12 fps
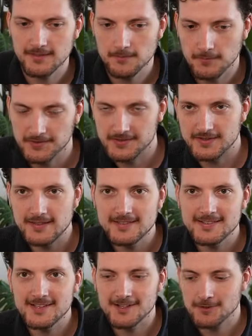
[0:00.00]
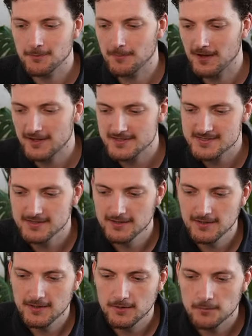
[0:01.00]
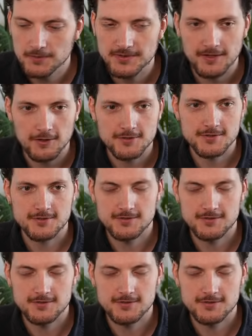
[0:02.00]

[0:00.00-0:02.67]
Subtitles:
with an easier command without